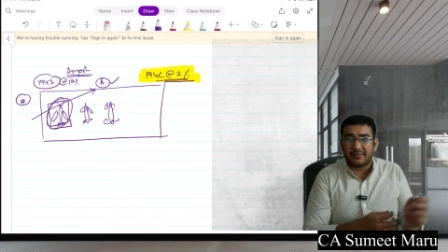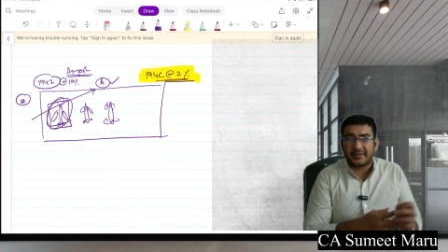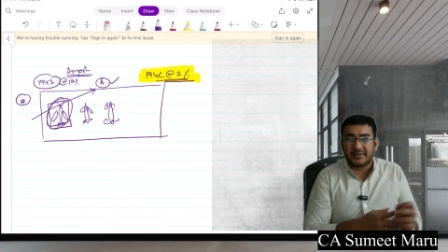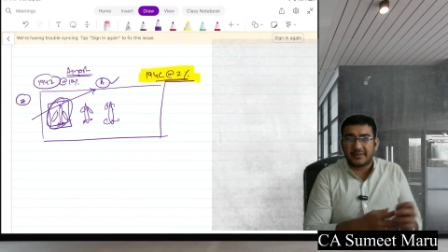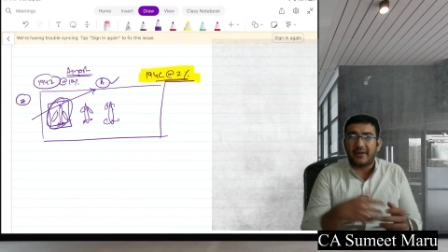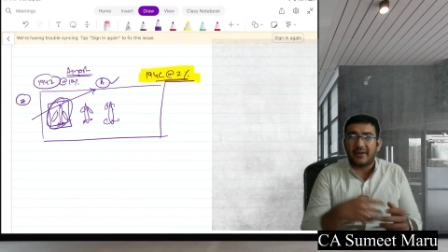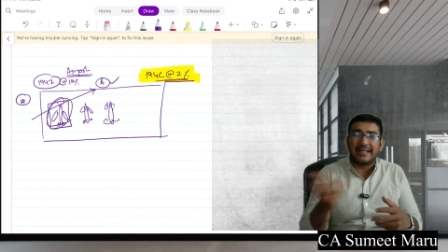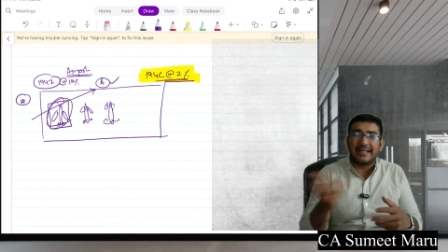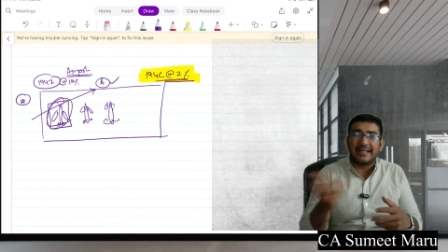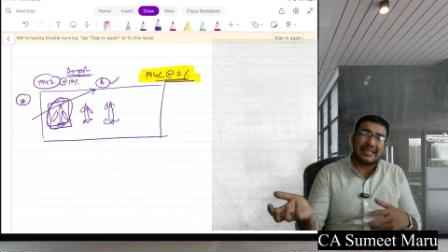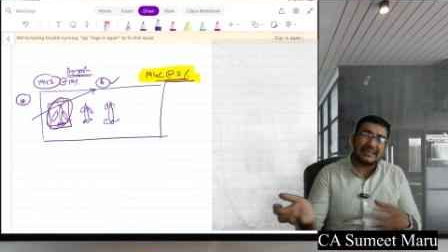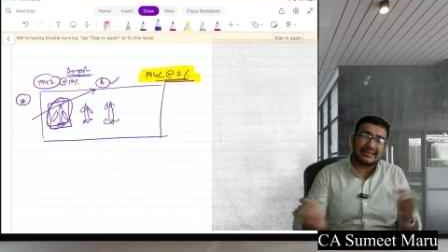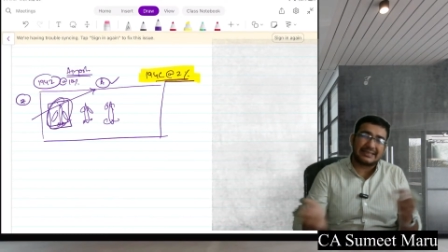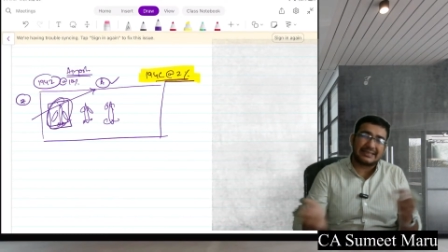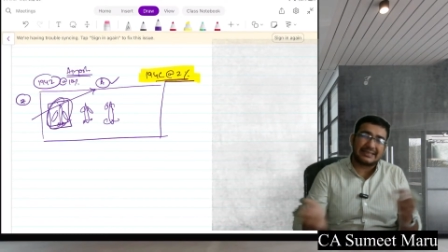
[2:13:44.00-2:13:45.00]
flying
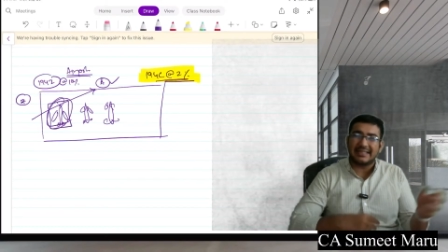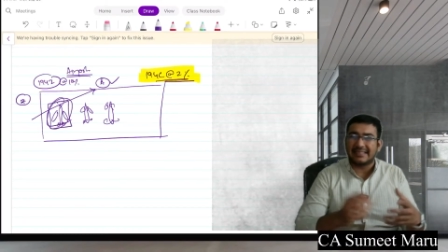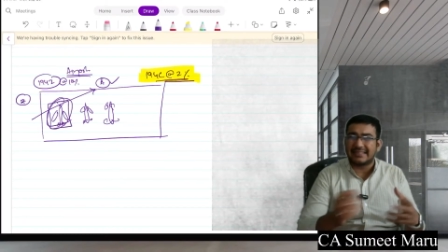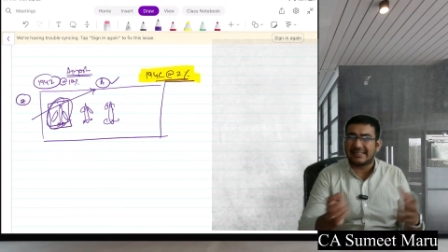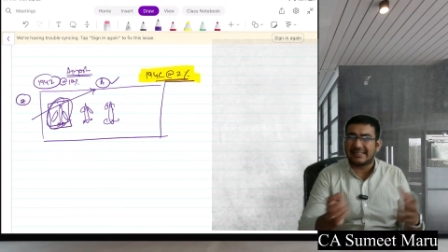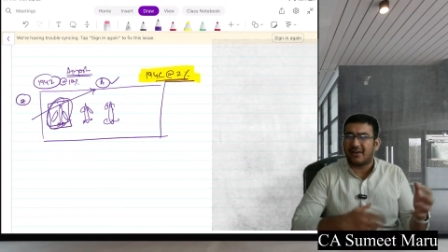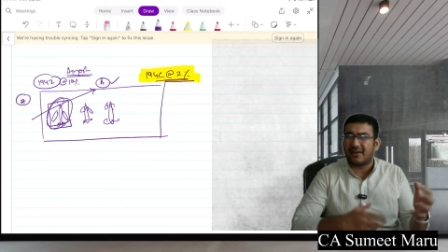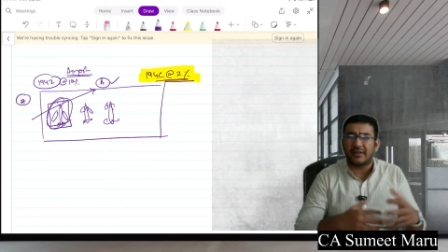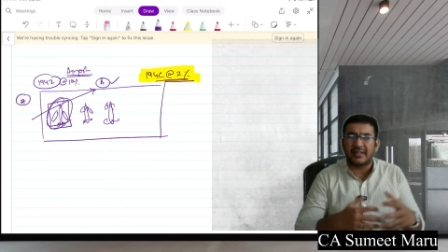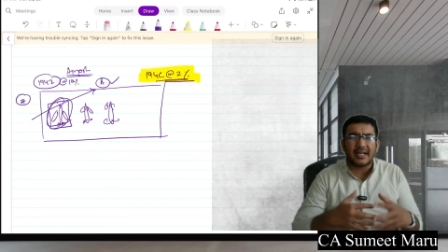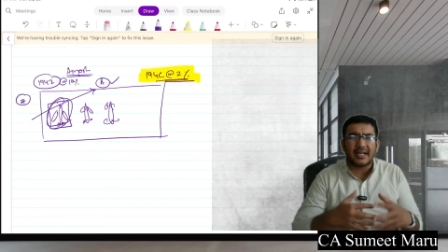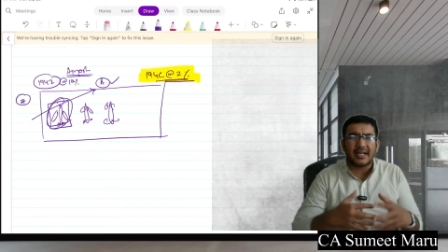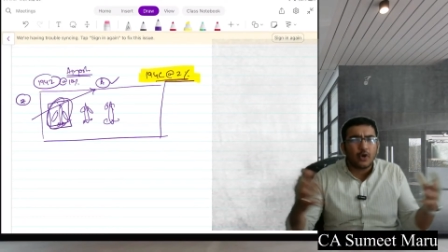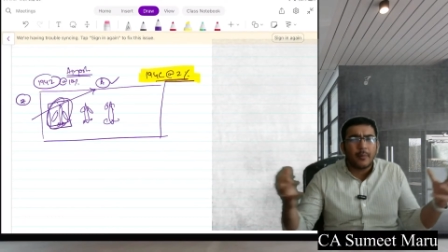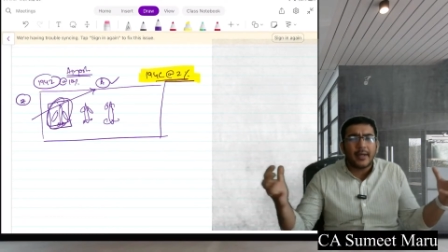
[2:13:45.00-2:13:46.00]
charges, and this and all. There
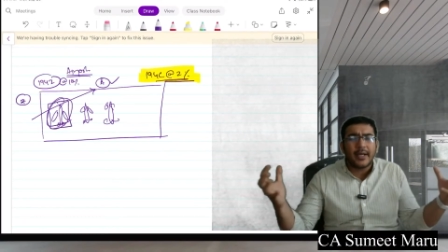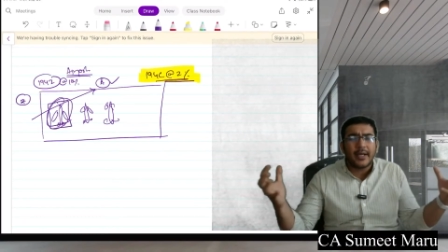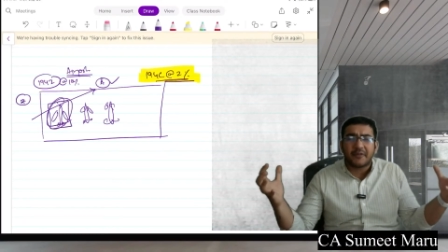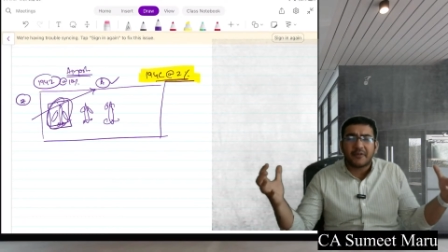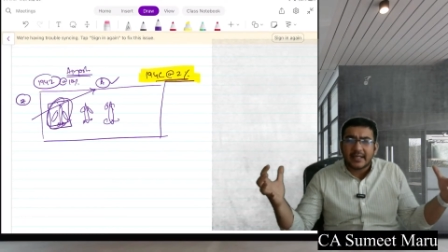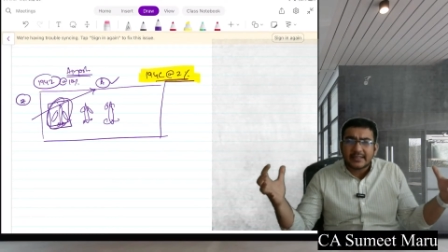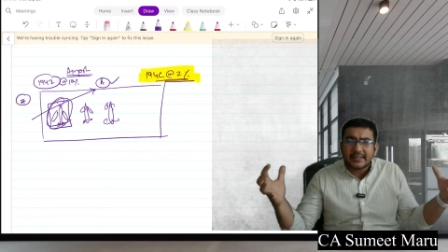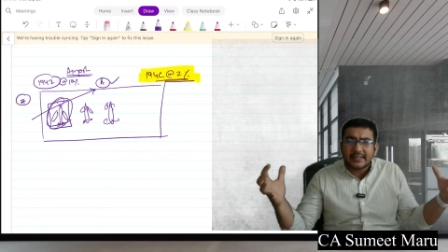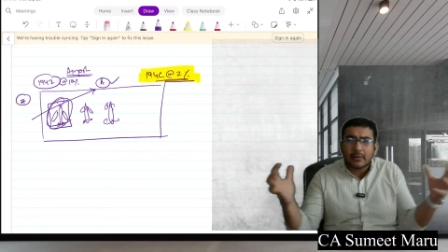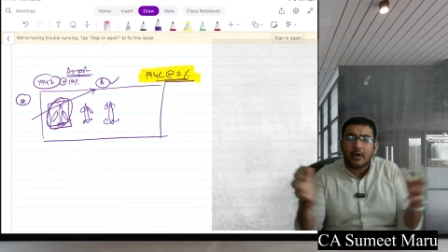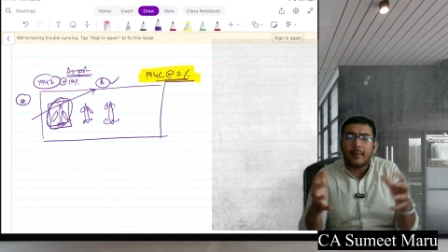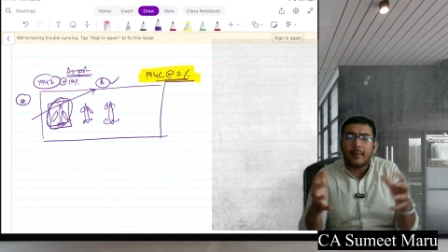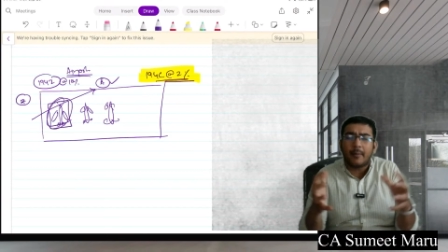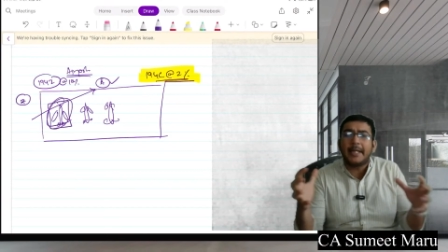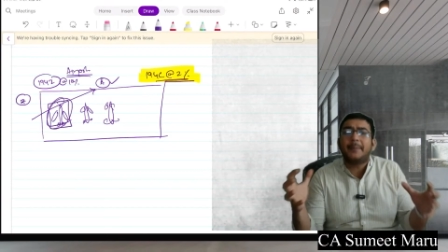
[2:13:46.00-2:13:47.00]
are so many different. It's a
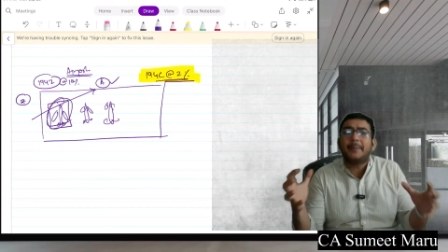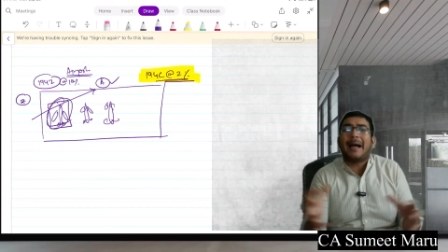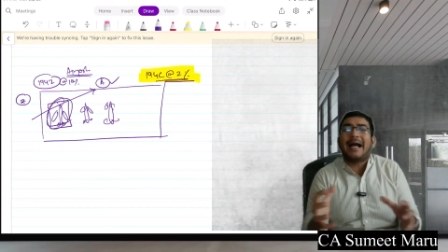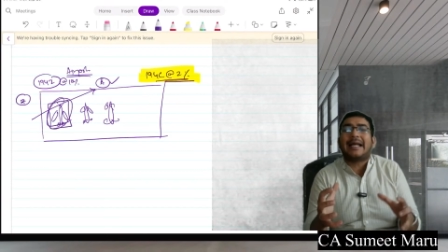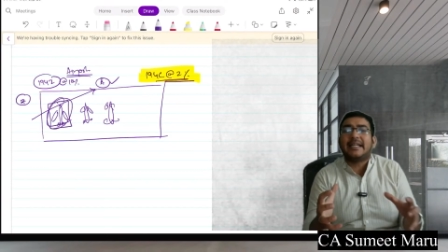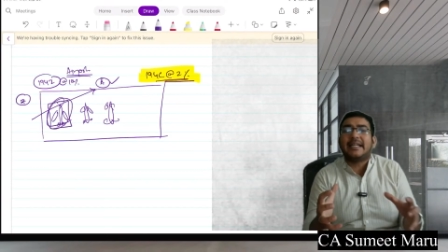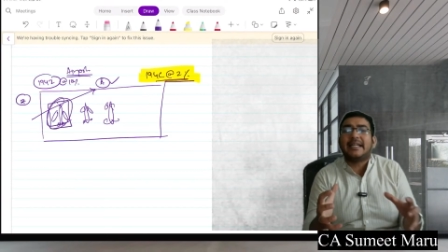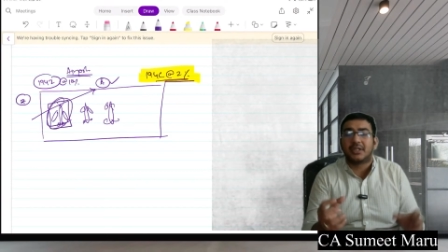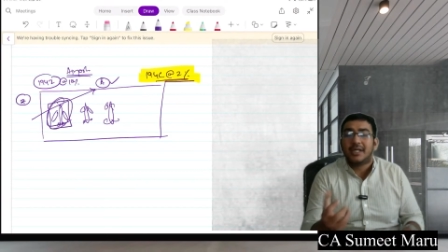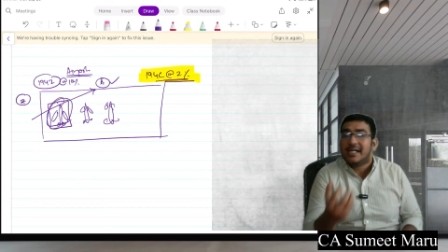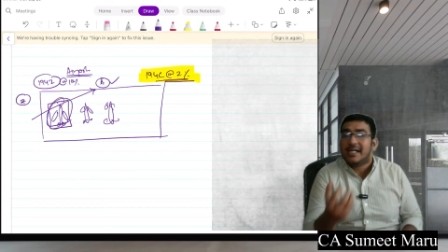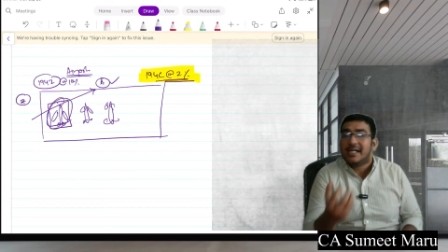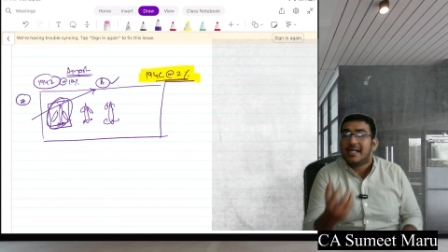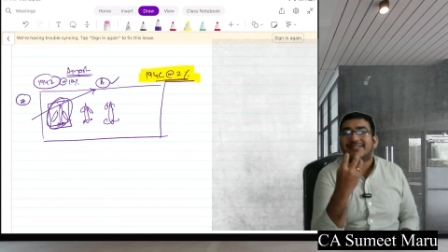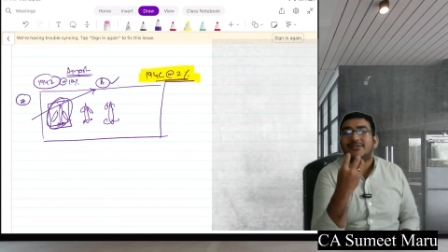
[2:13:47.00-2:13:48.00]
complete package.
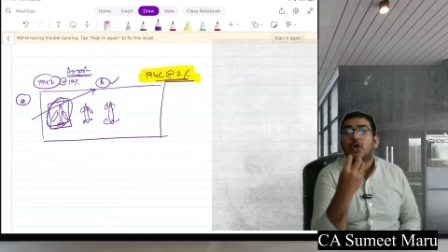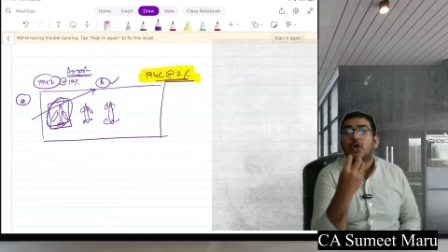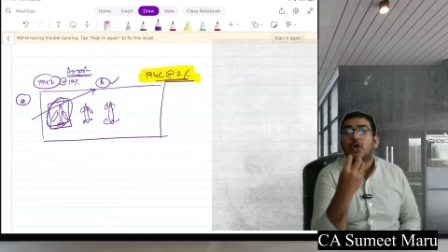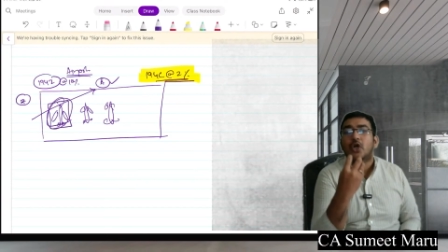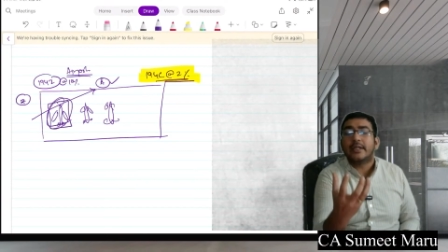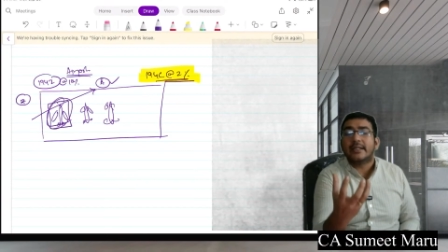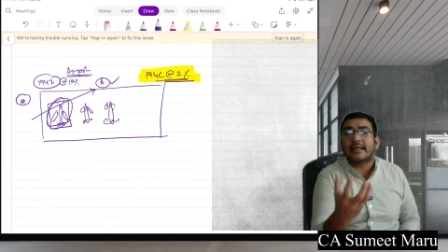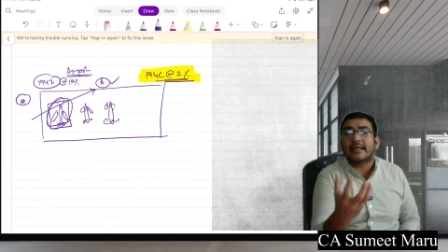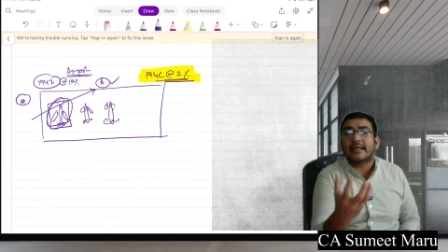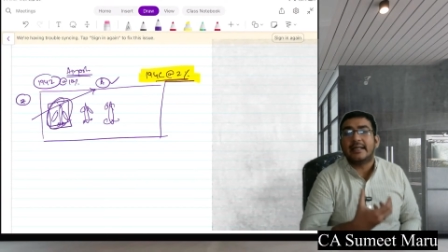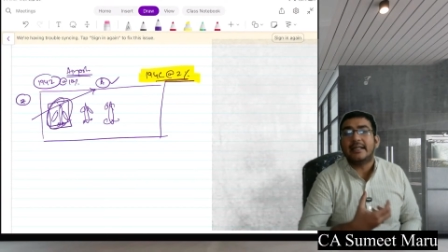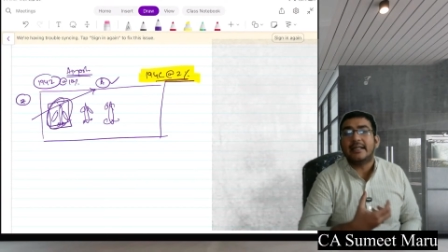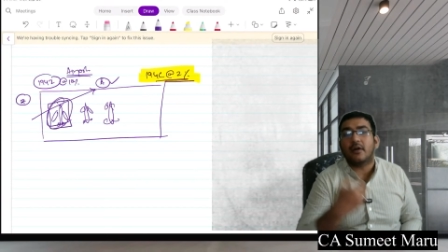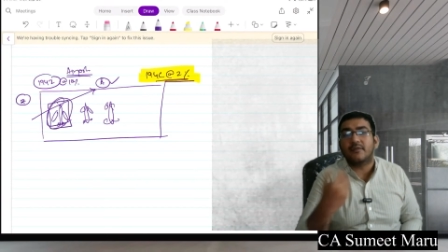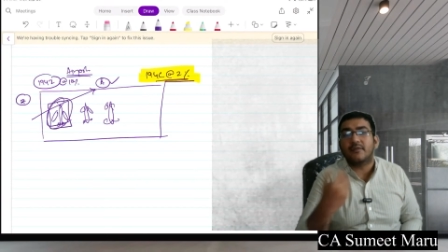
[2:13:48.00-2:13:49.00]
It's not only the
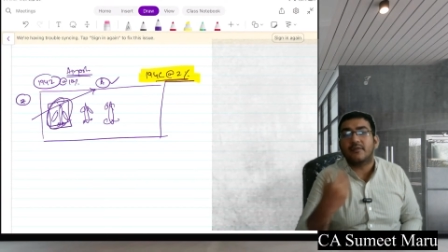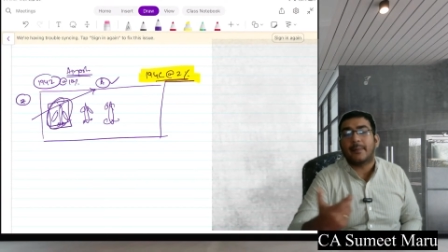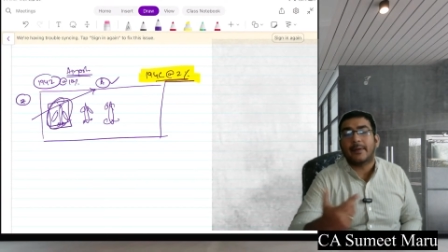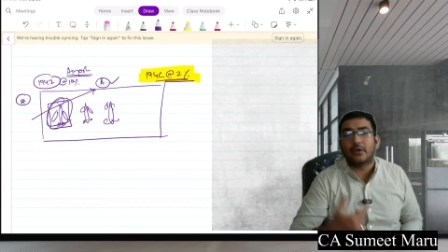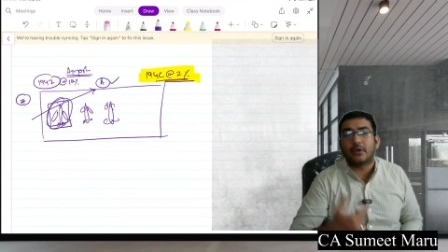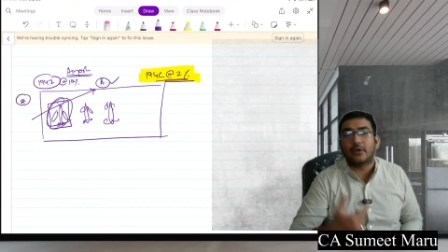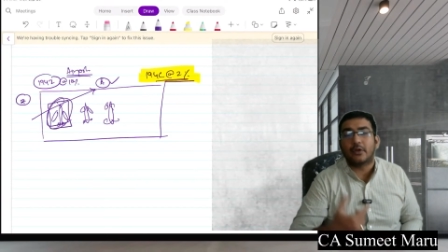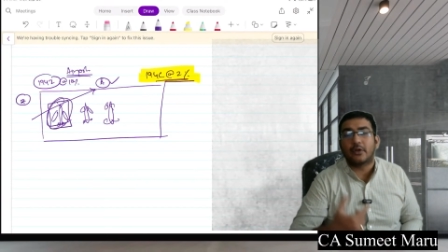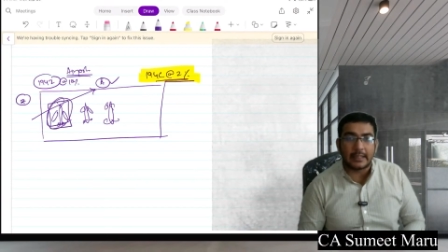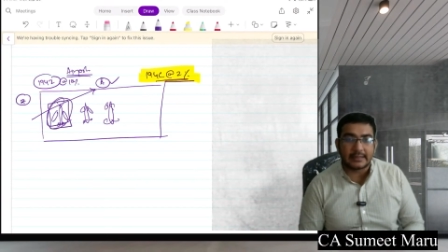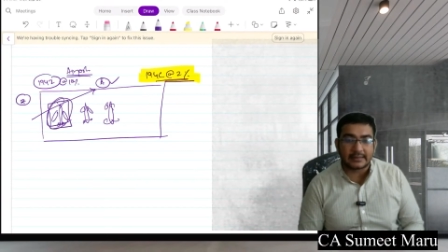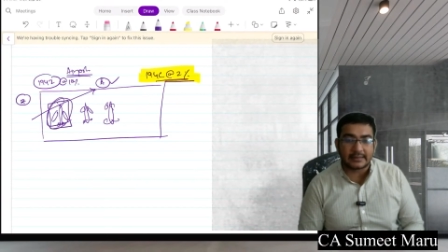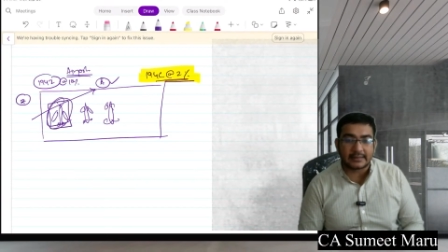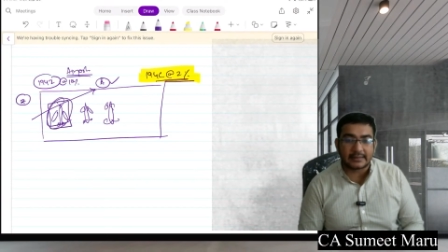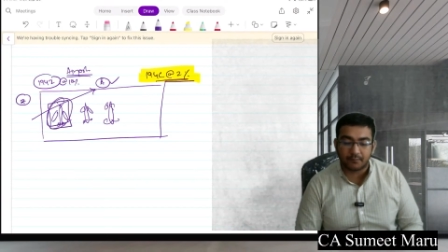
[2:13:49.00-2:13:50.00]
rent of that particular
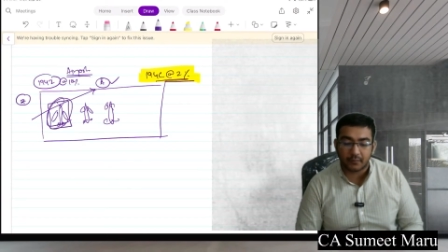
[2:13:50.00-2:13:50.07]
place.